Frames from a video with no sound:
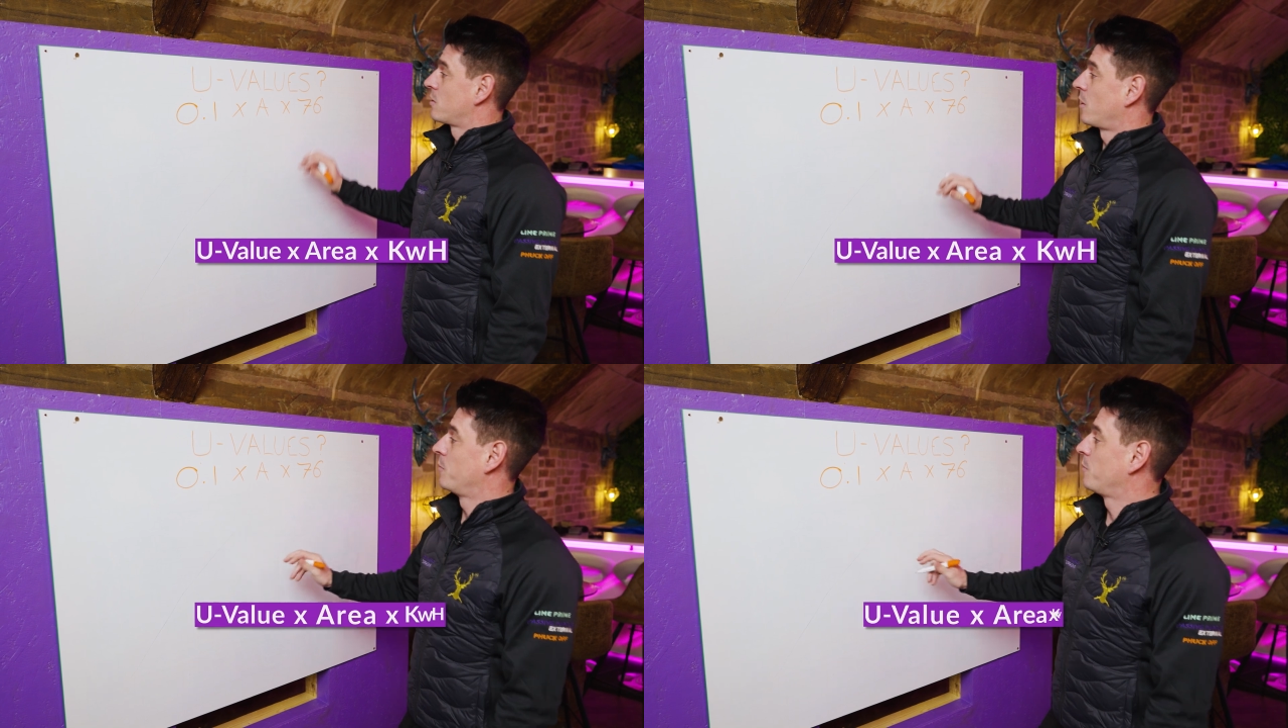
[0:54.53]

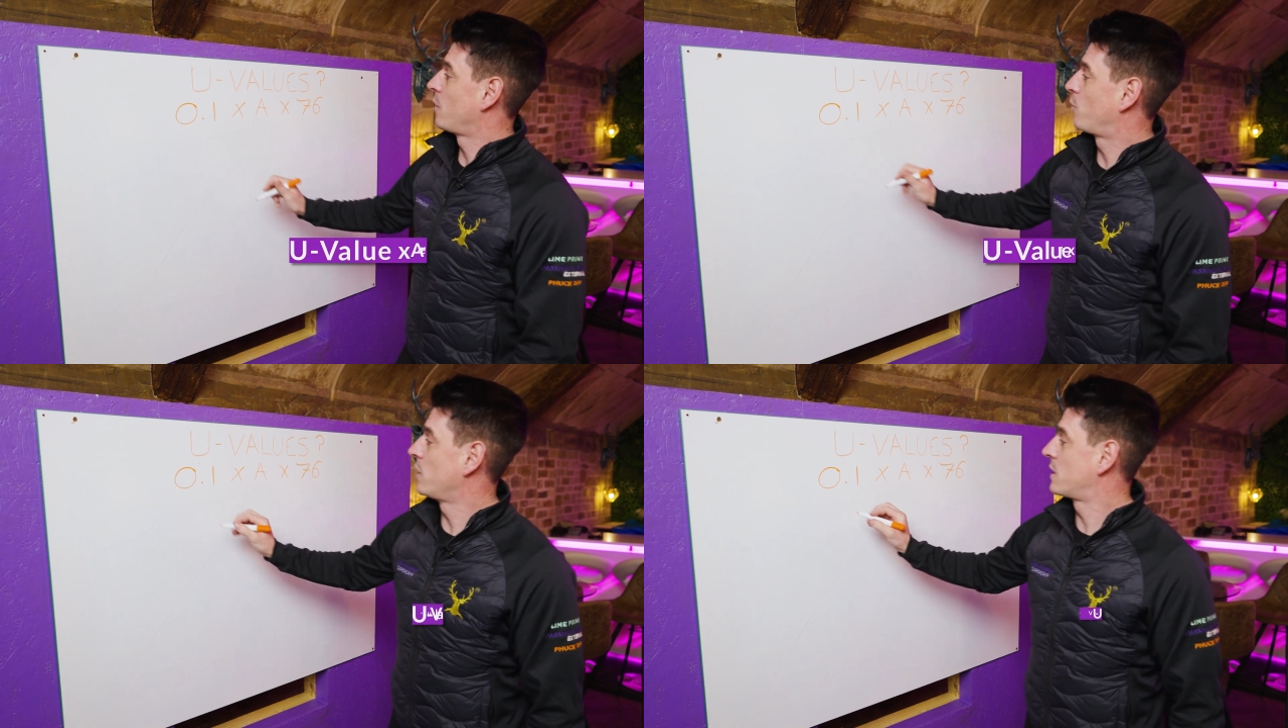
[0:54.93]
So
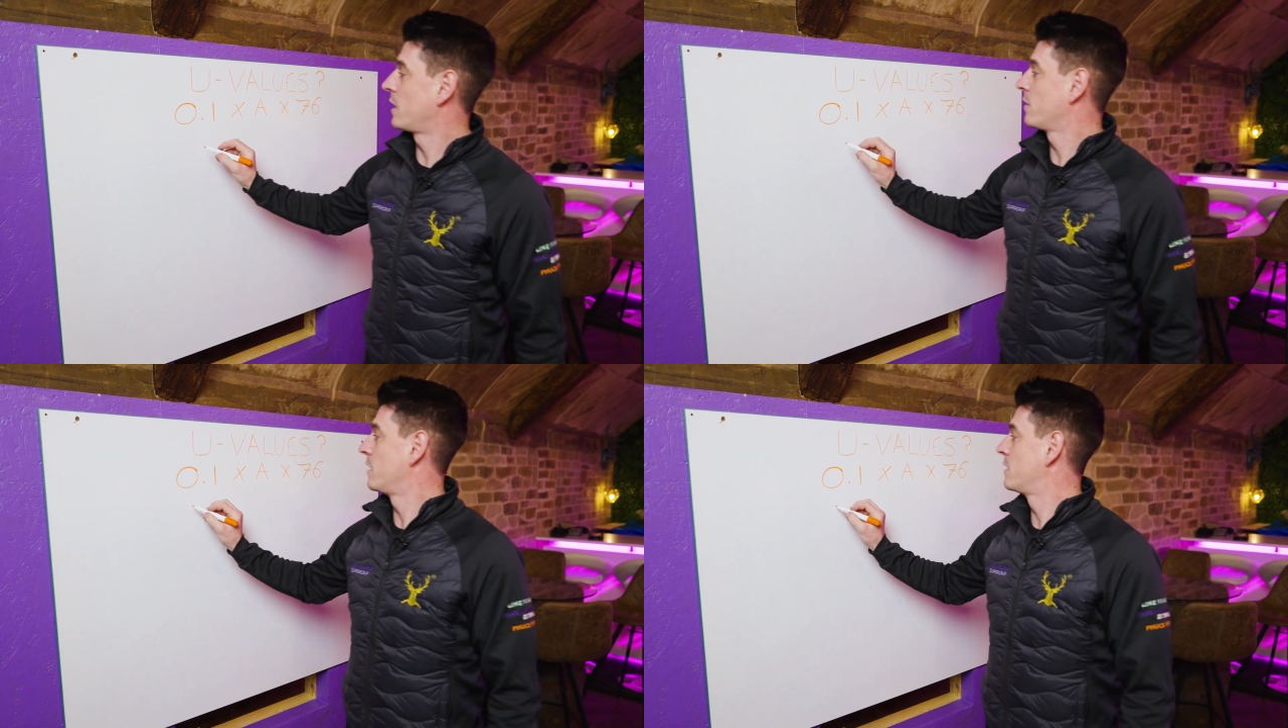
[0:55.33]
if we
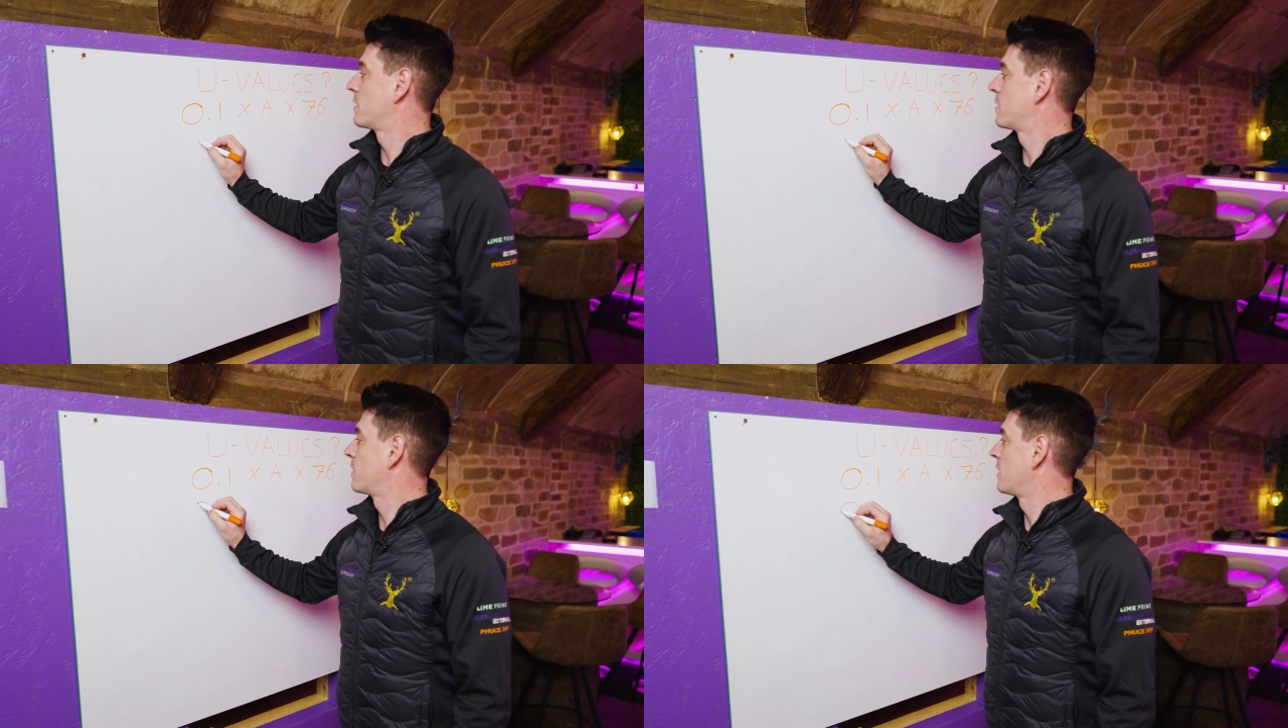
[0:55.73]
take
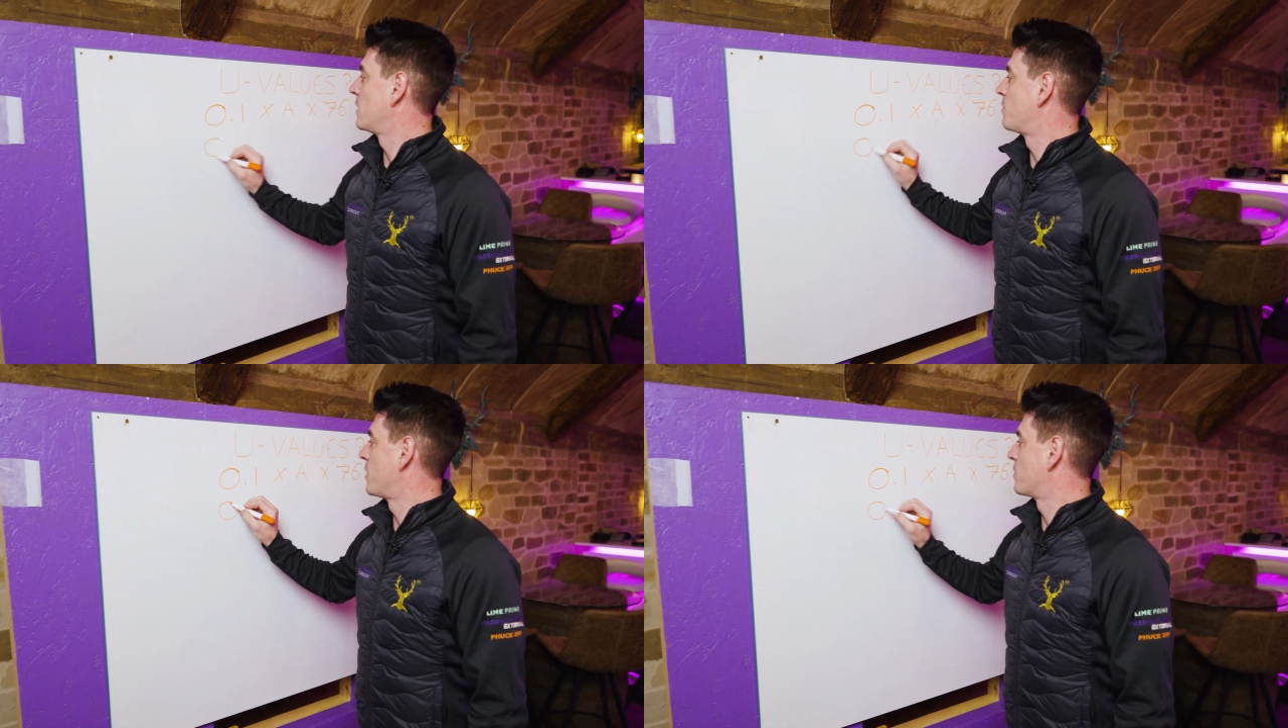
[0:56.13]
these
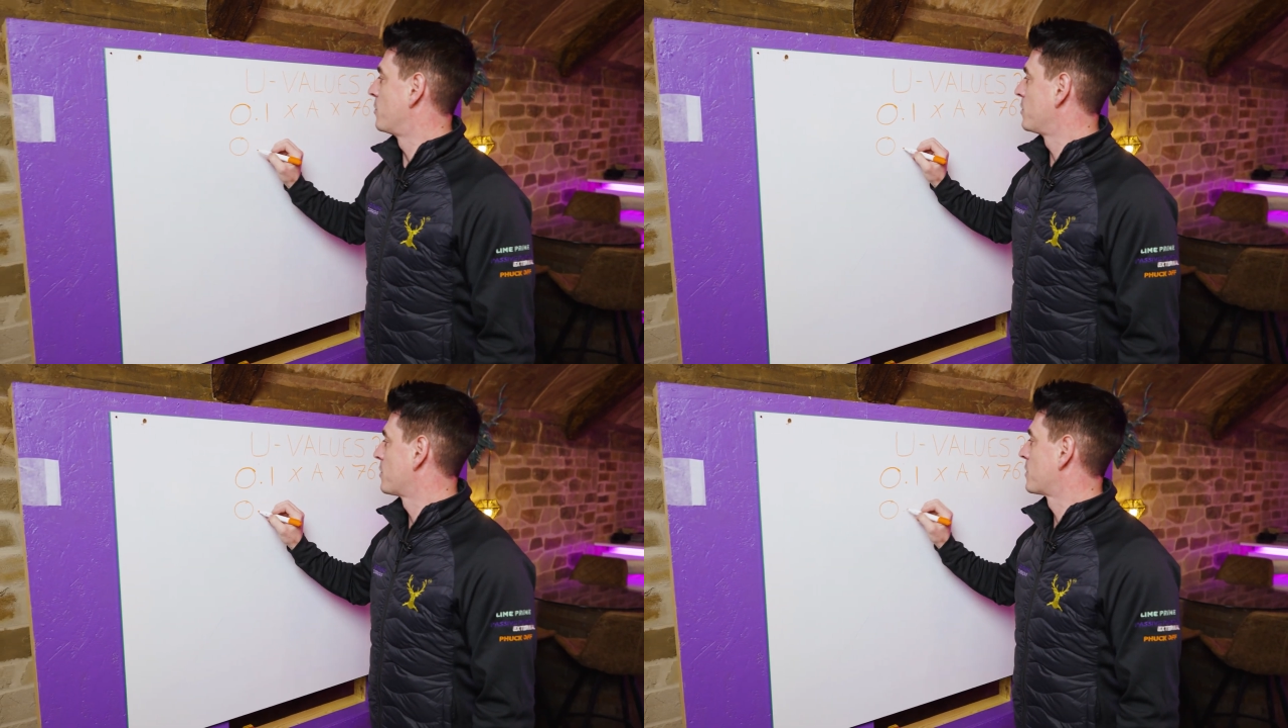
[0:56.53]

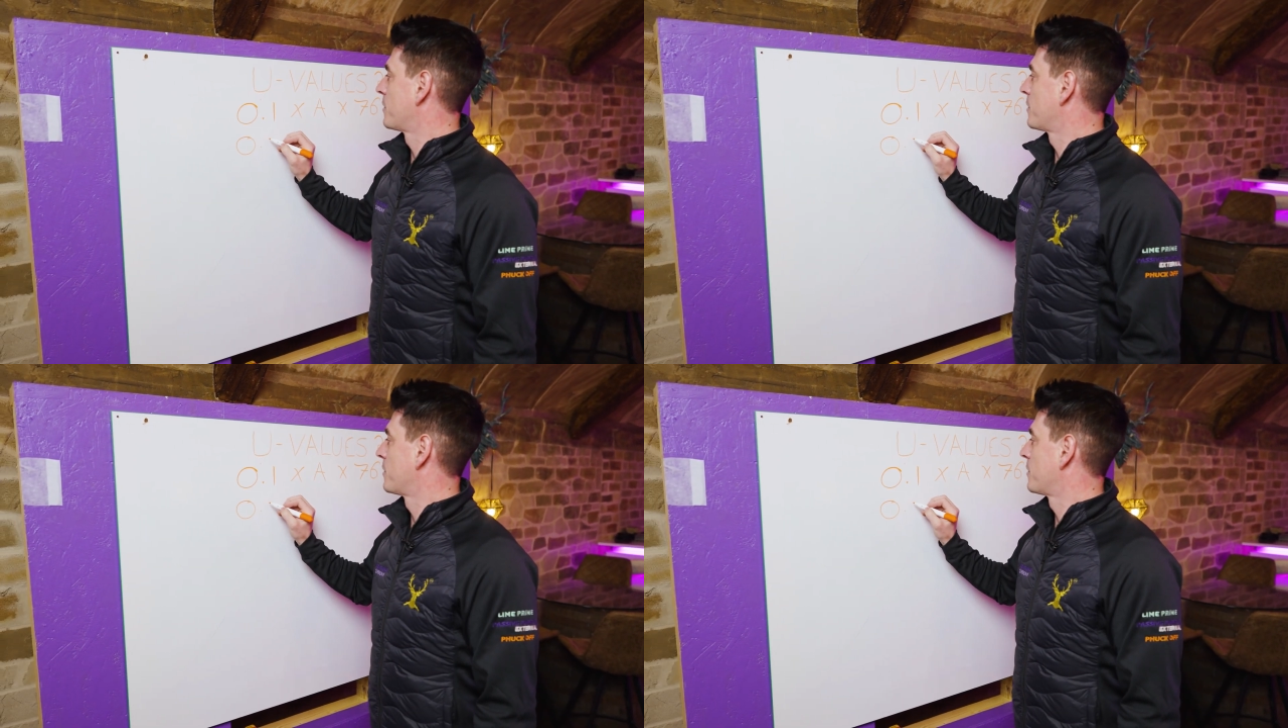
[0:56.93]
measurements